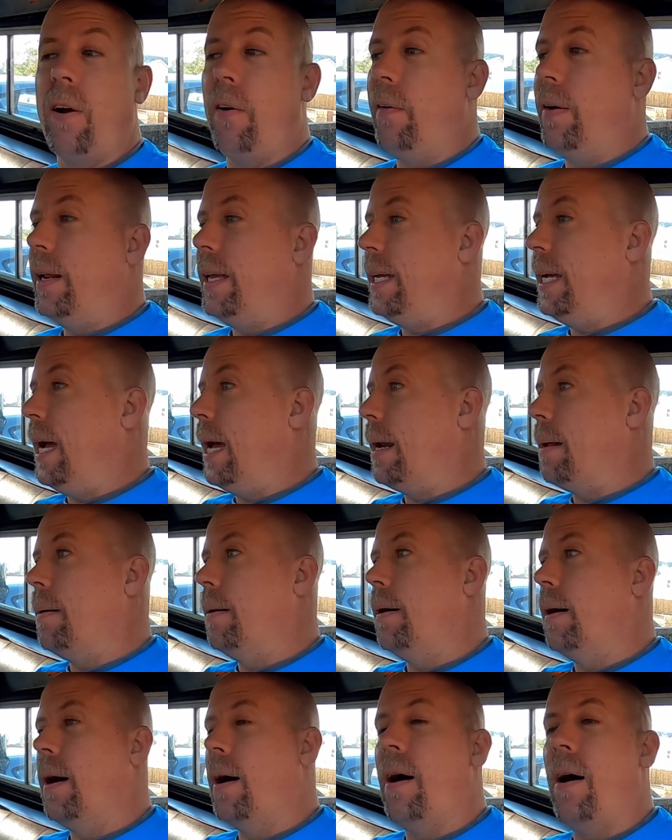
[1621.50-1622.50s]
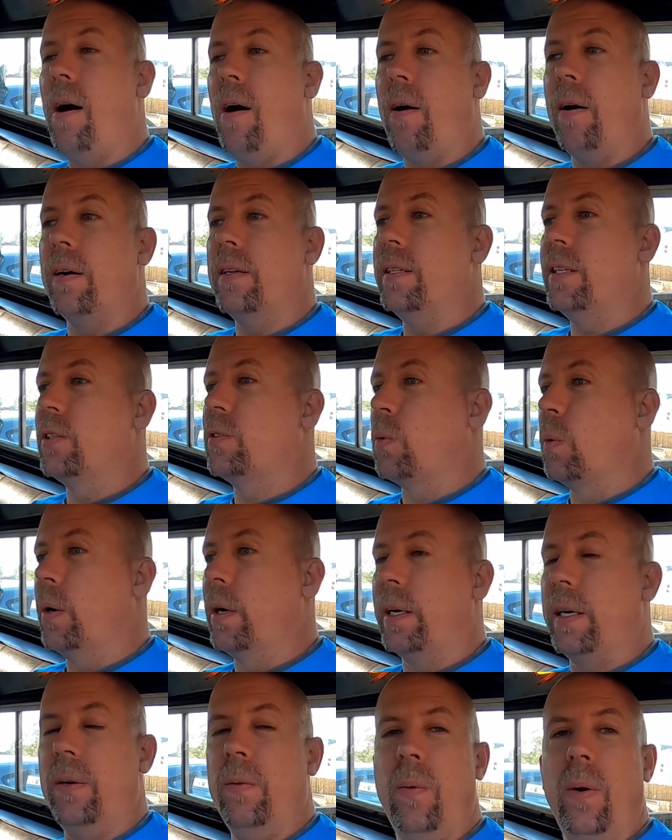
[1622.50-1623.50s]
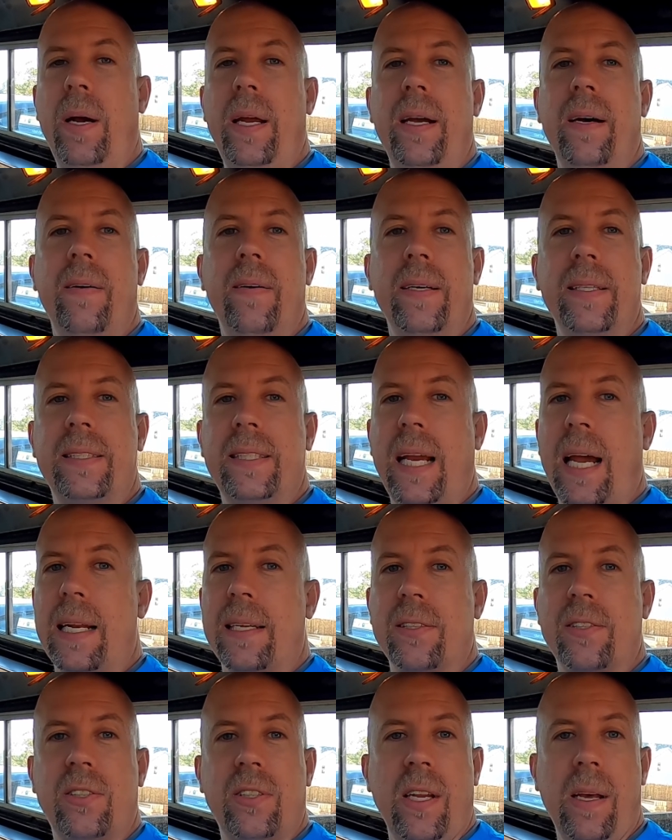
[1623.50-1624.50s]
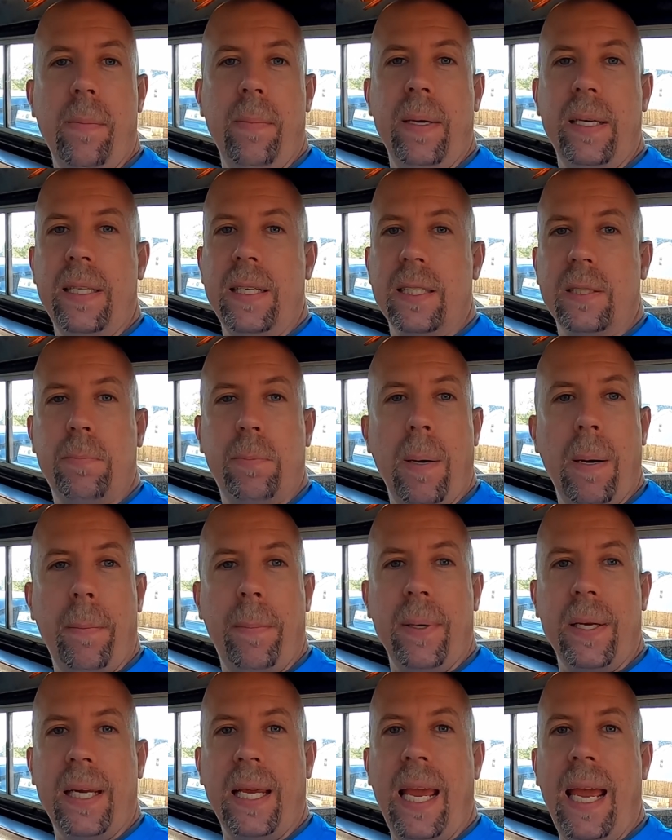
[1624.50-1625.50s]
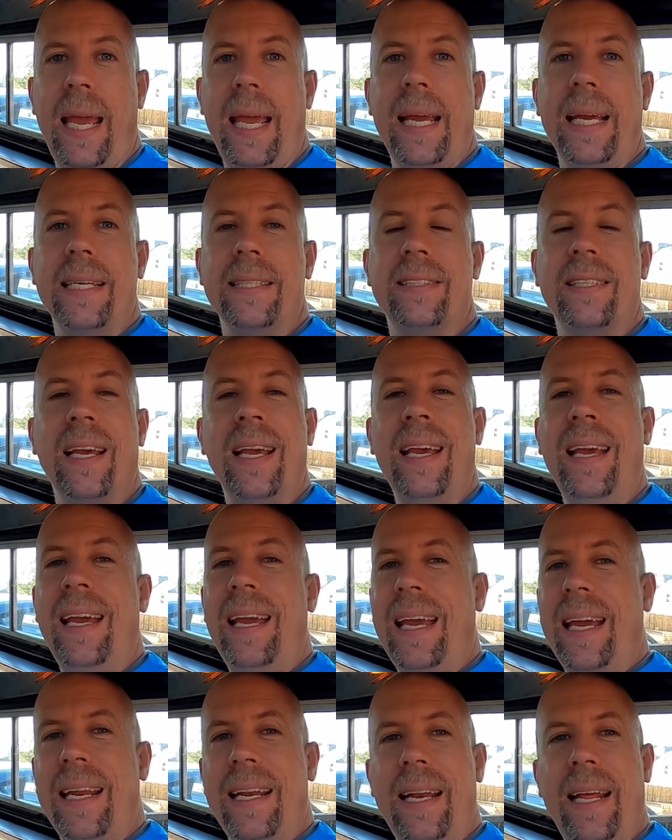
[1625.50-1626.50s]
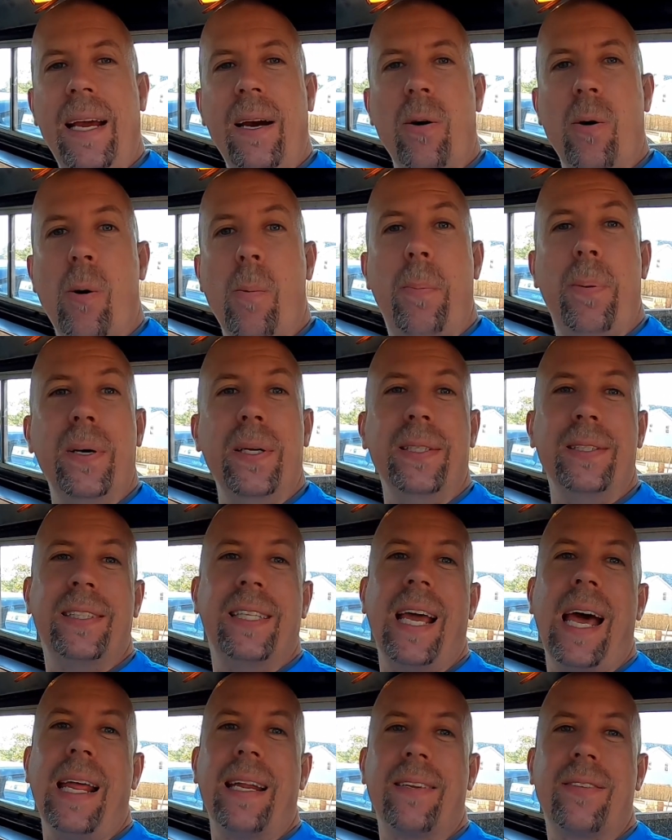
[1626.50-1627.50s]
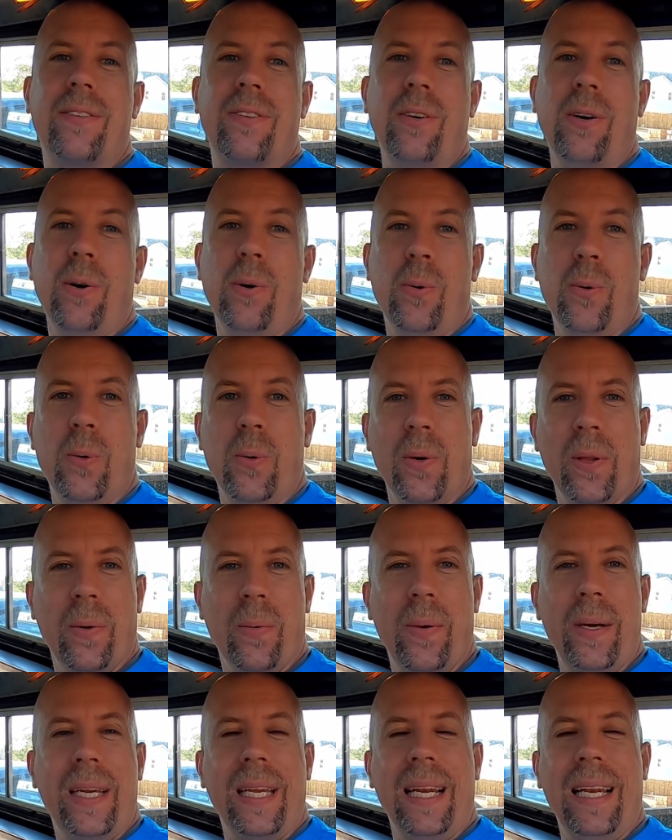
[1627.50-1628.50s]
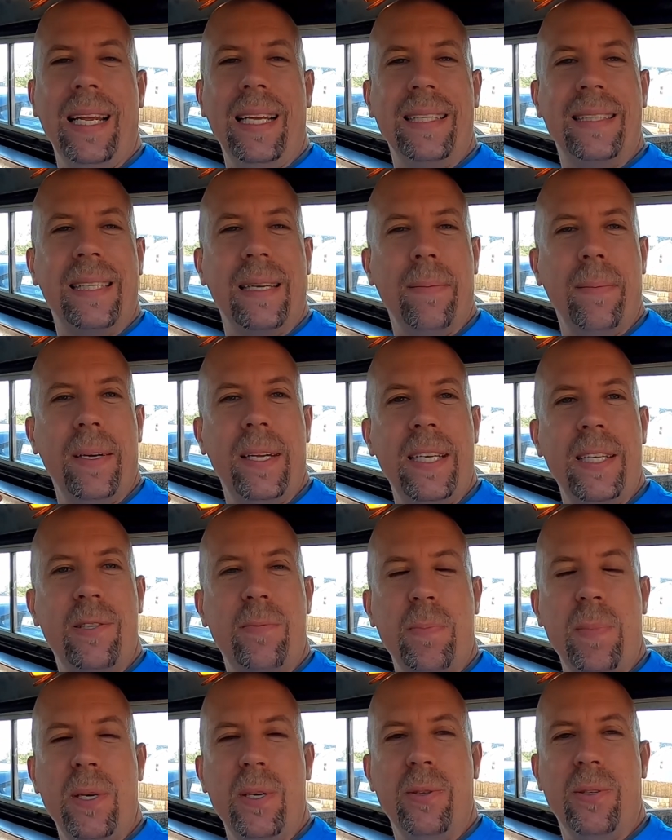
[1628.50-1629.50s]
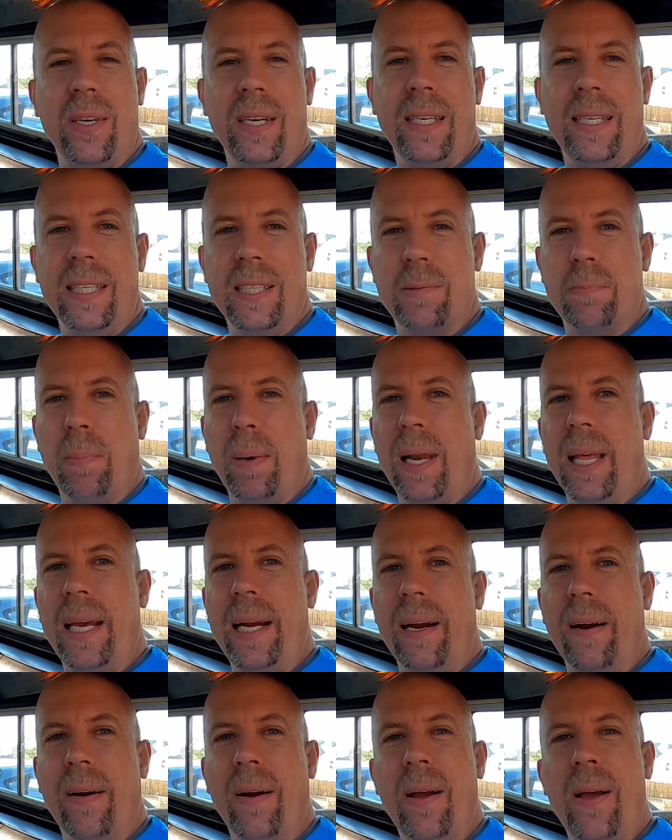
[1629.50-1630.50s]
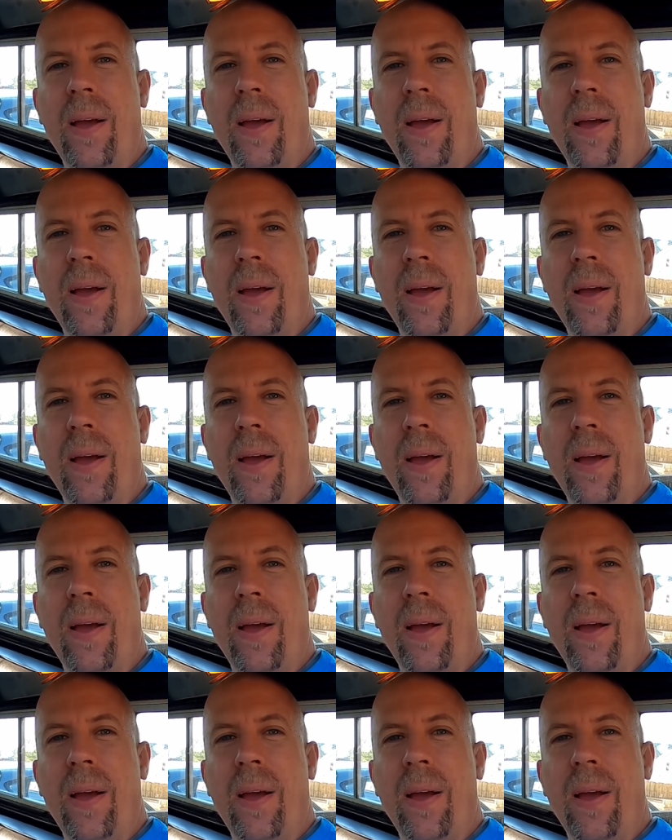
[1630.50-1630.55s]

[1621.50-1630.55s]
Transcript: already got a, a heart that's working well. It's got a stomach that's pumping gas. And now old Puddin's got a soul. And we can let some of these music just blare.